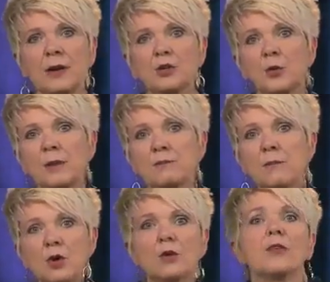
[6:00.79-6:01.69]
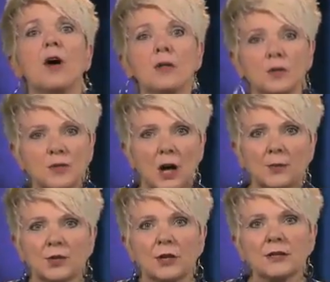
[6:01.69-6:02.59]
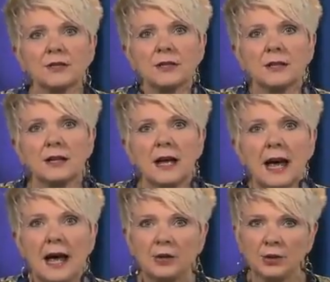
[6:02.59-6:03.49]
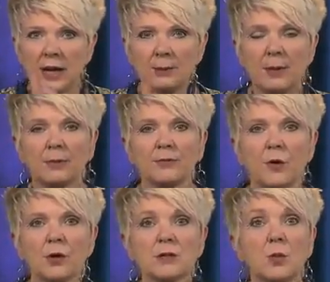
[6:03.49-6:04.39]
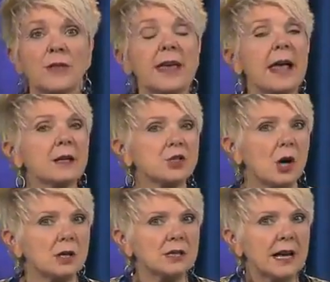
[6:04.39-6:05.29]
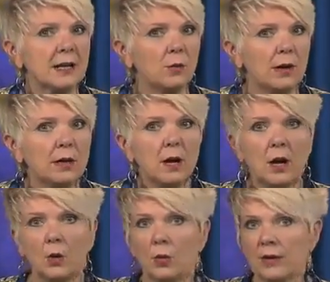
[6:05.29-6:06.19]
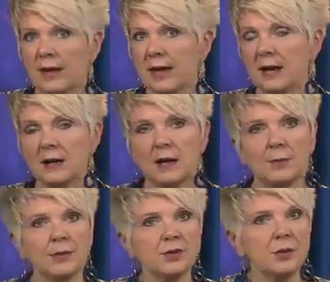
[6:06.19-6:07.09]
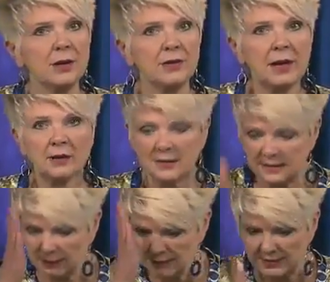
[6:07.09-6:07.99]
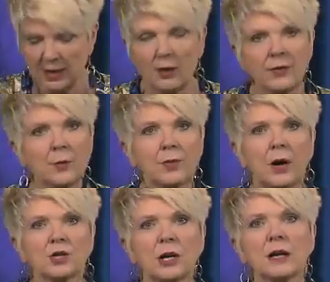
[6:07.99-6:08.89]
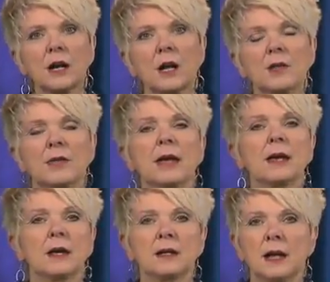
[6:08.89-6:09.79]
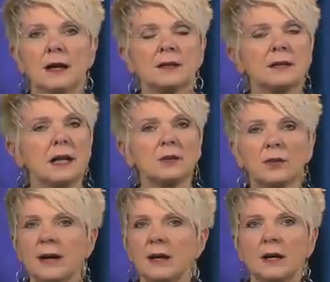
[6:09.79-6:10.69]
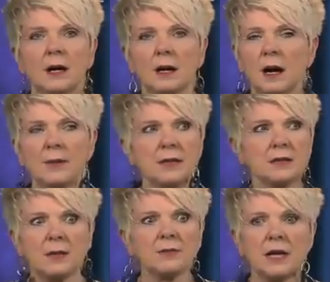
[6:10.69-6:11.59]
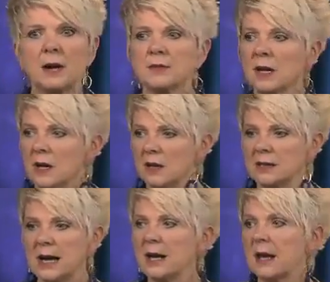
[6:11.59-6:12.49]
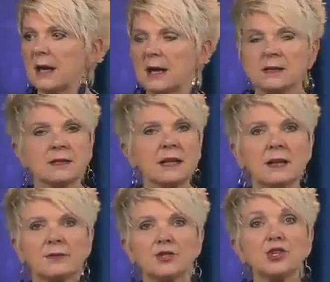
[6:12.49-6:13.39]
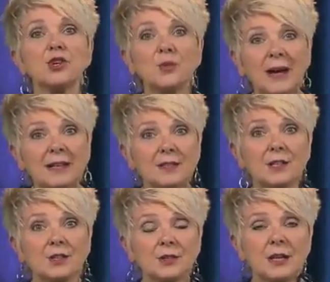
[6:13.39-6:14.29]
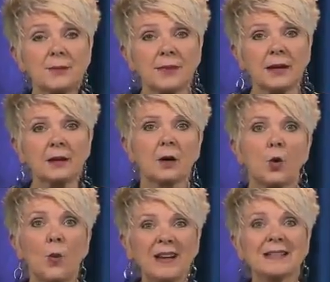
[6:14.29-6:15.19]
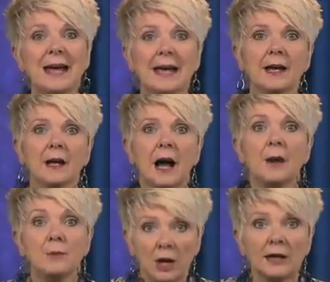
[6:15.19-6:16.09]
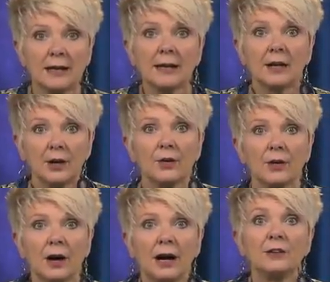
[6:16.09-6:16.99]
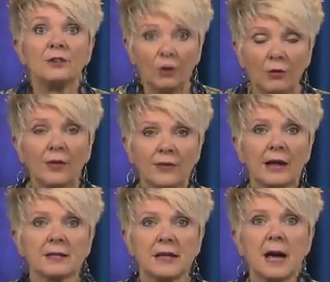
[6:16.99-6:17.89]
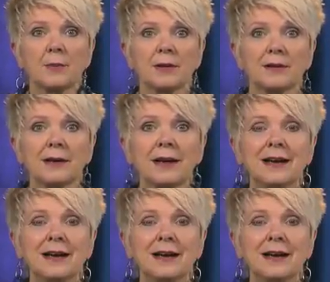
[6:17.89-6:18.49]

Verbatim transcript: when you remove all those options and you get people focused where they can't talk to anyone, where they can't get up and do anything else except stay on their project. They can accelerate. I mean, sometimes taking instead of two weeks to do something, one day. I'm not kidding you. I know that that has happened.